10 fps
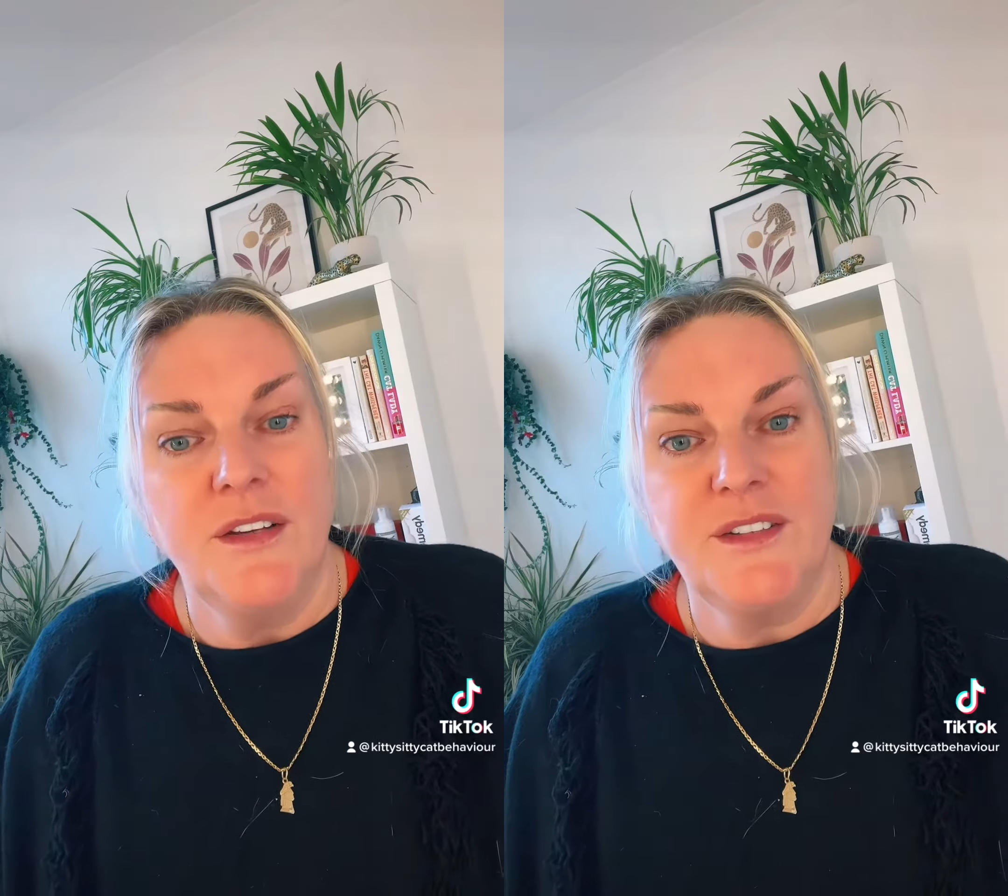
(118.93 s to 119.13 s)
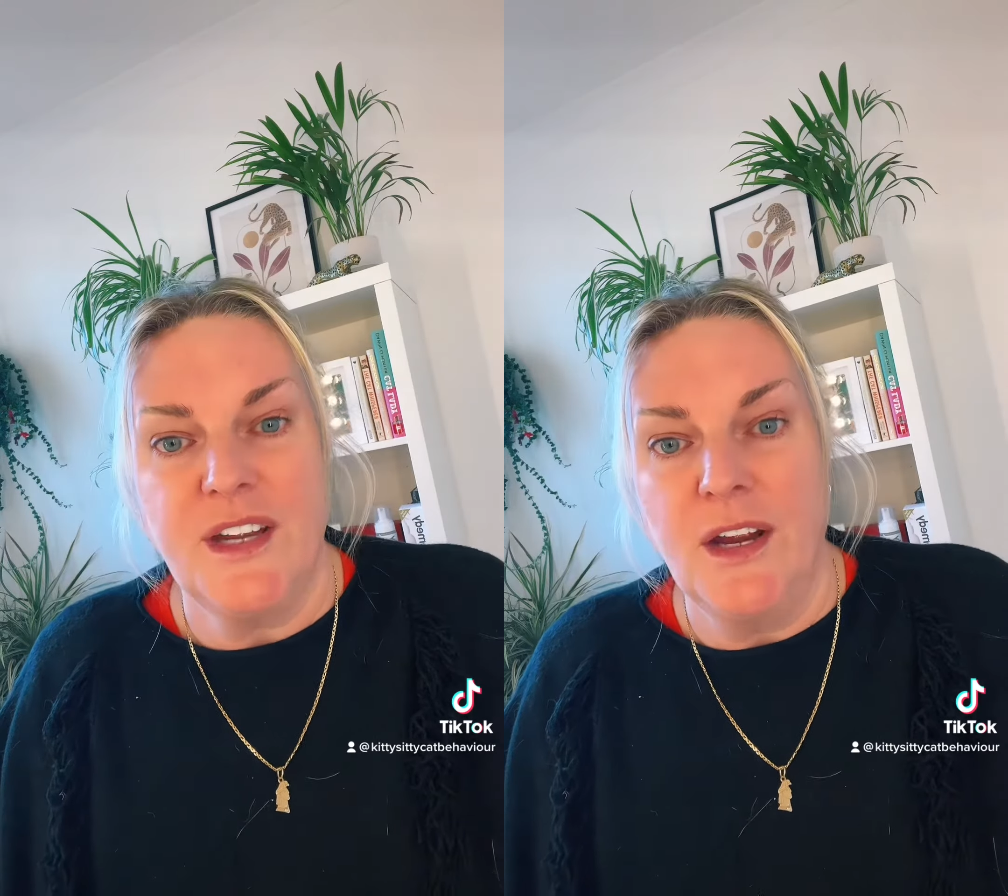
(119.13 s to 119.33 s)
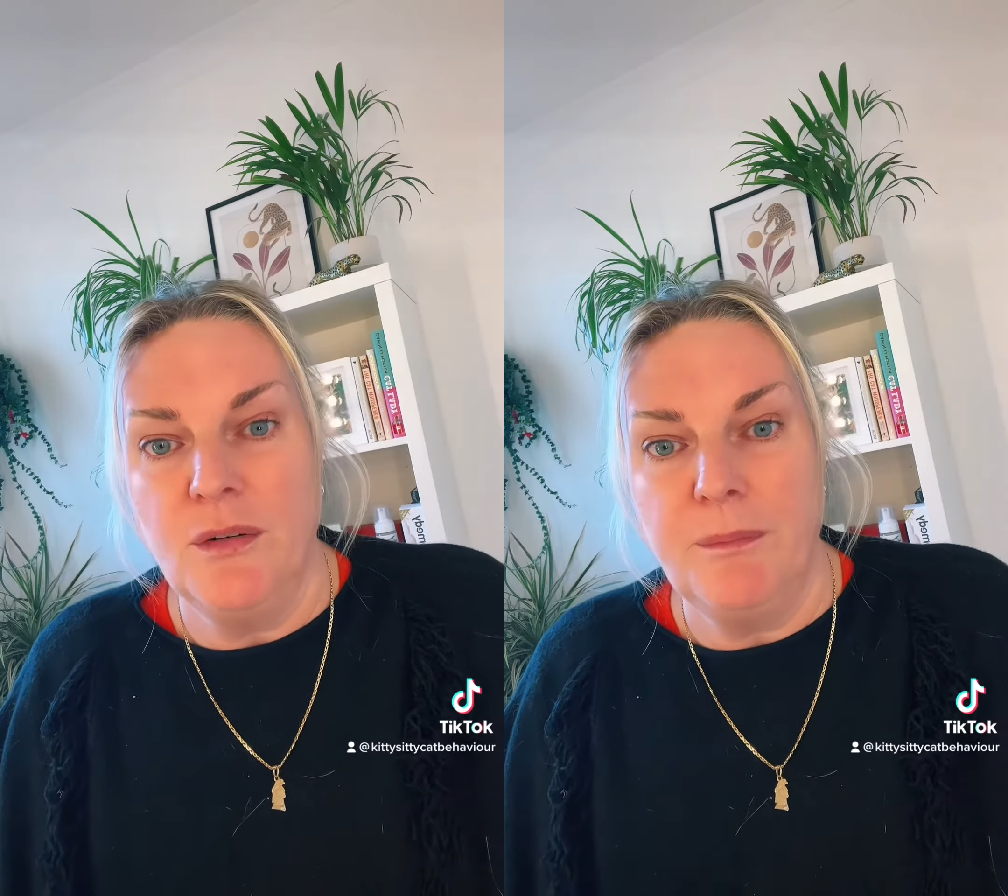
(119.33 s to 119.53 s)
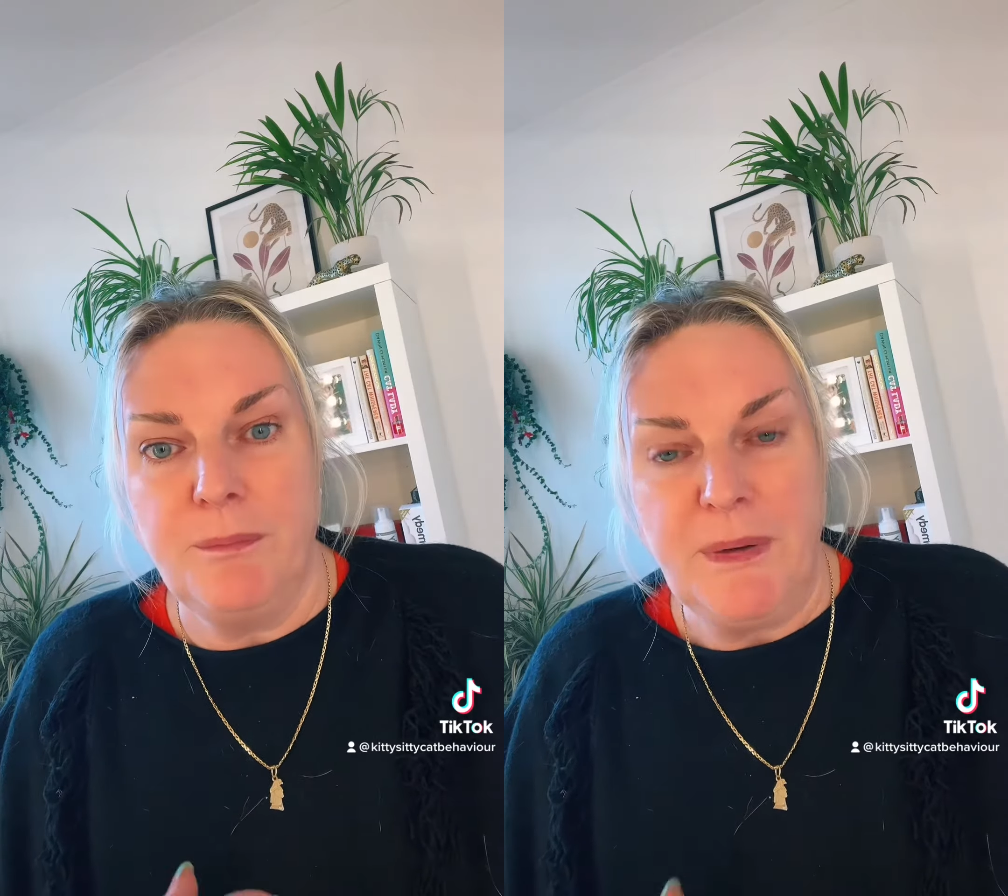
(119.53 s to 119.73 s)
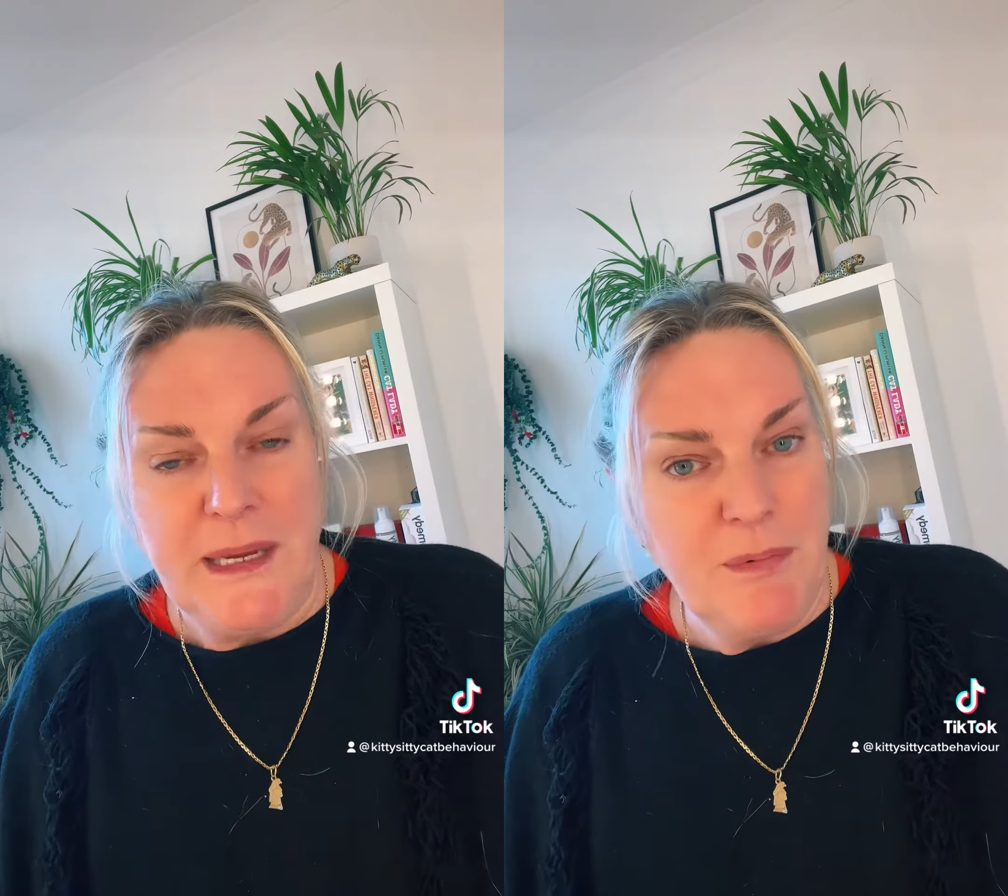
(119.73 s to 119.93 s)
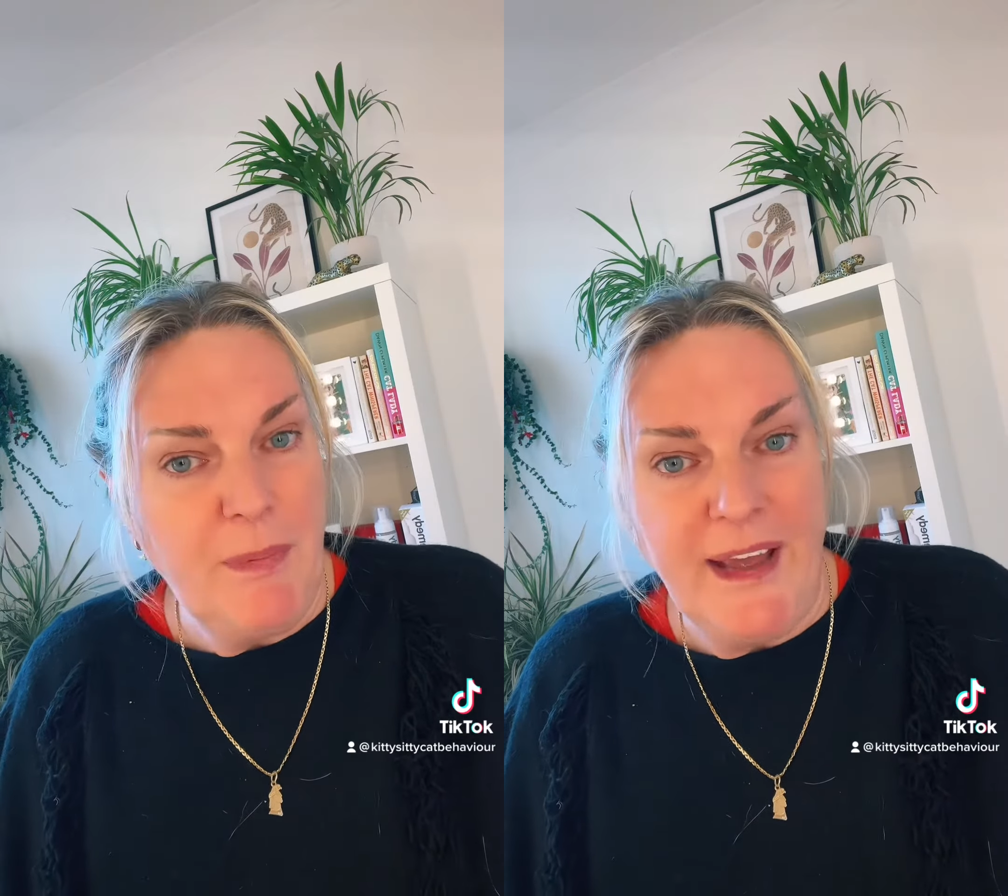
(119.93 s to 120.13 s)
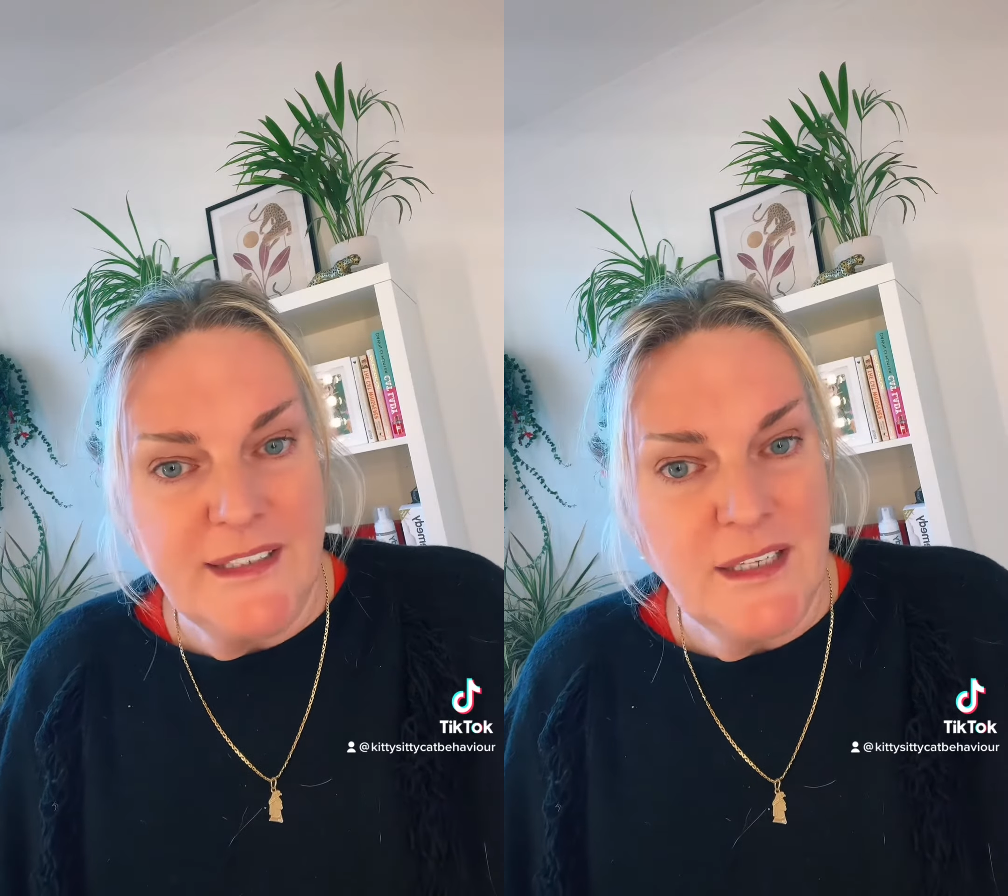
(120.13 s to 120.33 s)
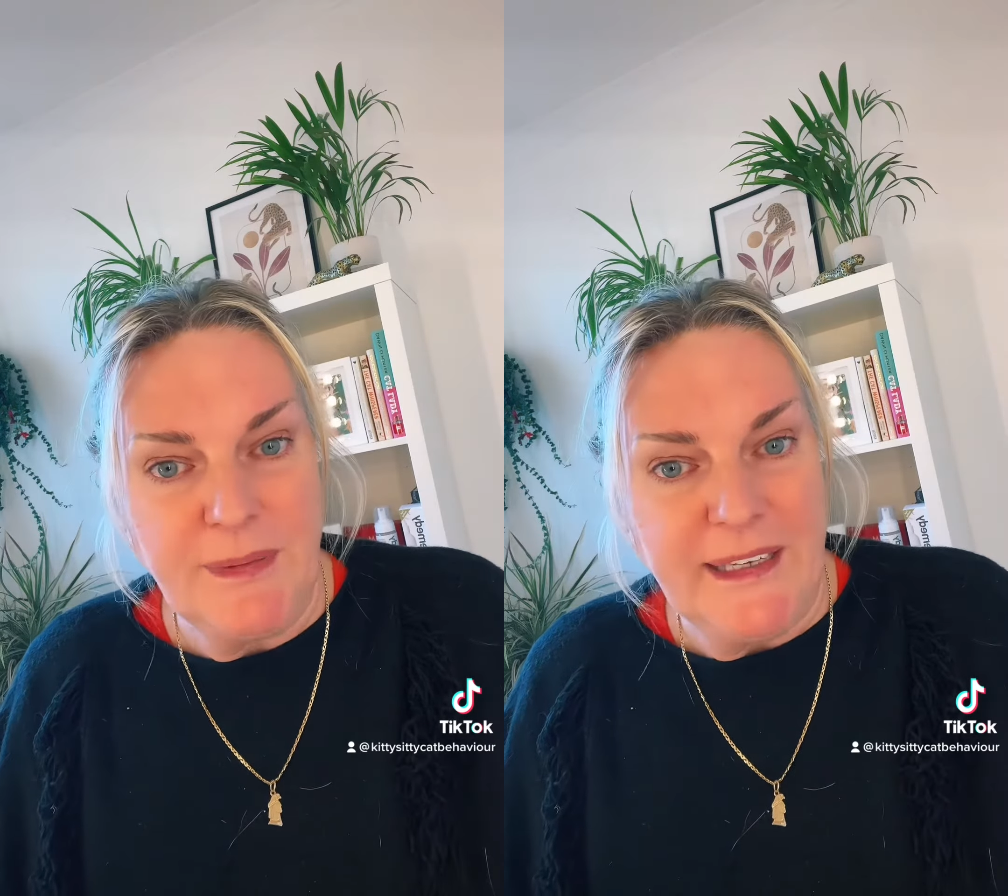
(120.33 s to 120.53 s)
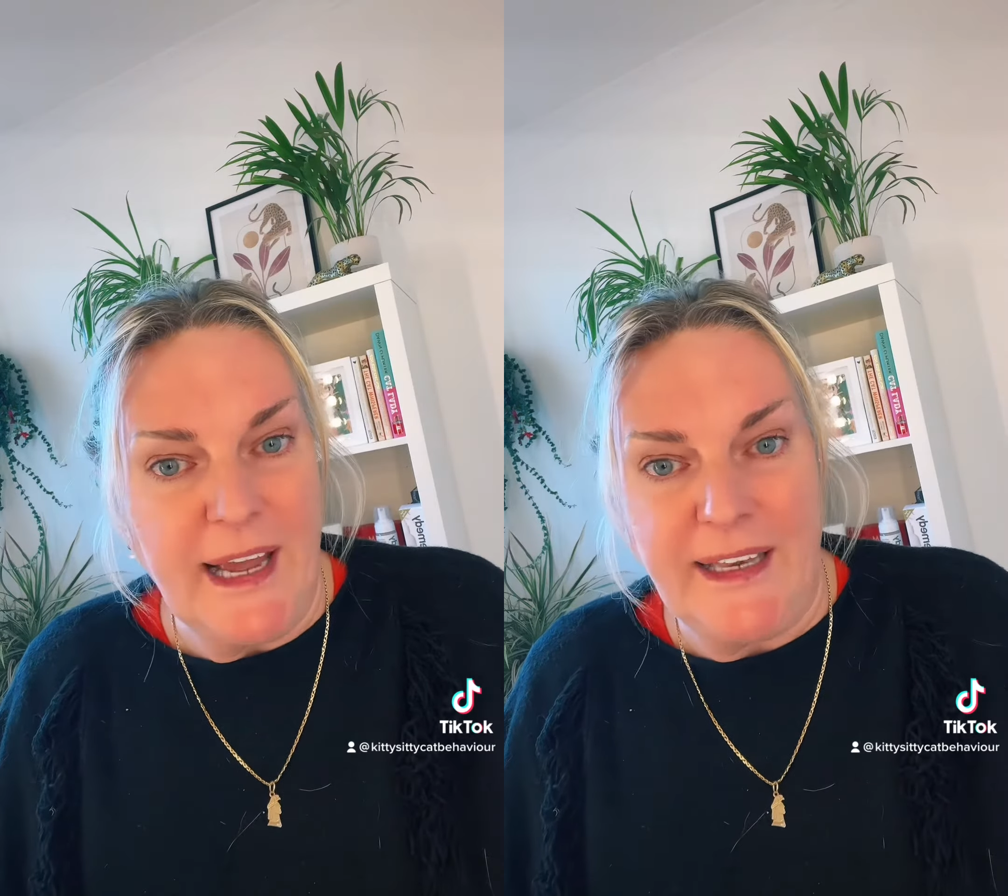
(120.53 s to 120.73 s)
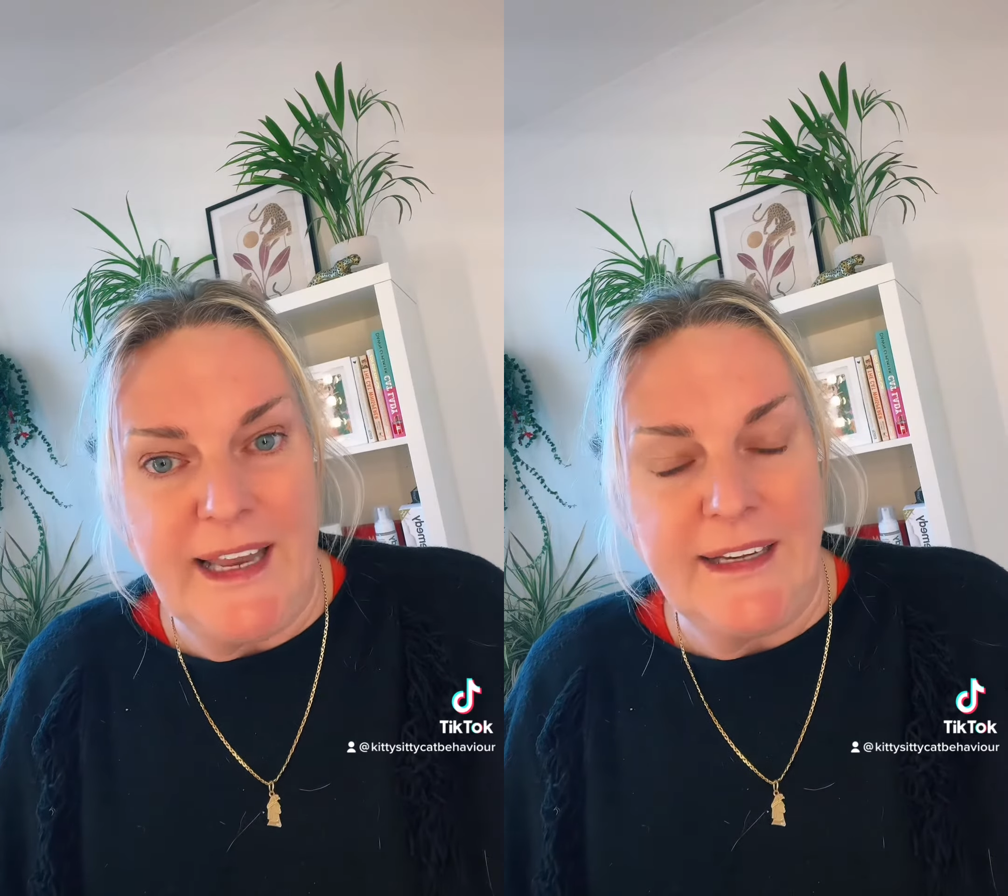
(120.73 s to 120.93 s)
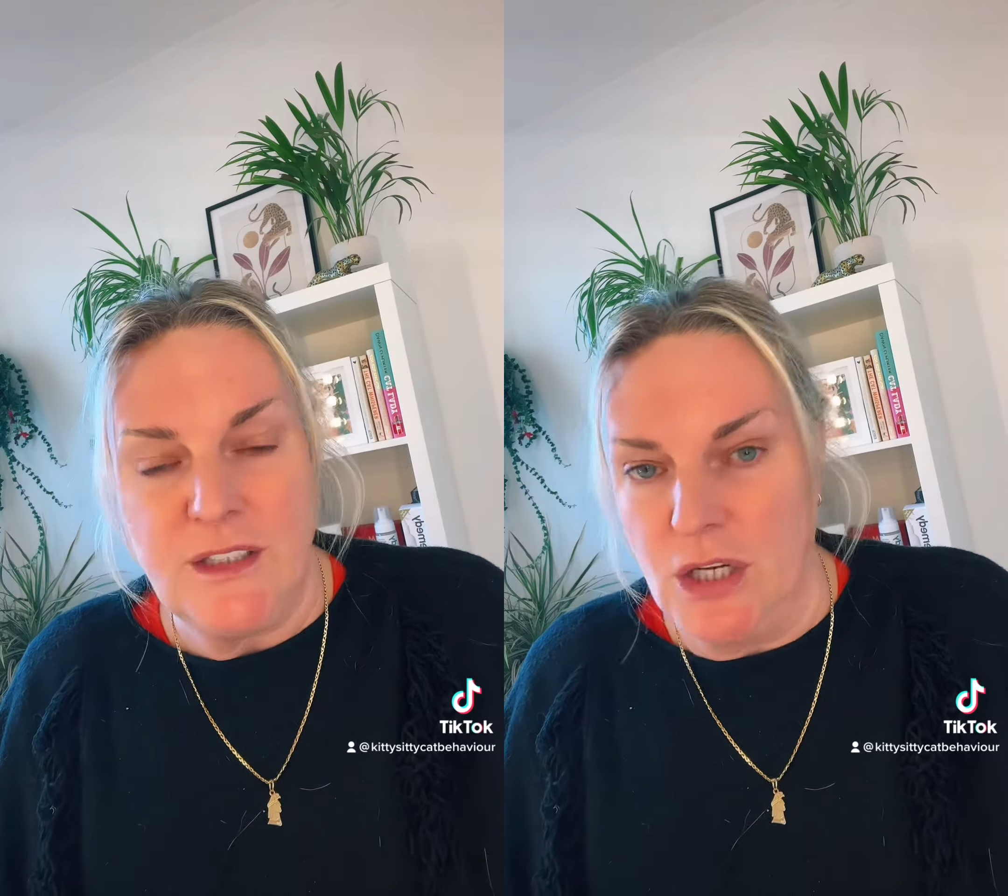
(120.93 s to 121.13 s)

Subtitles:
so be prepared to be cat led.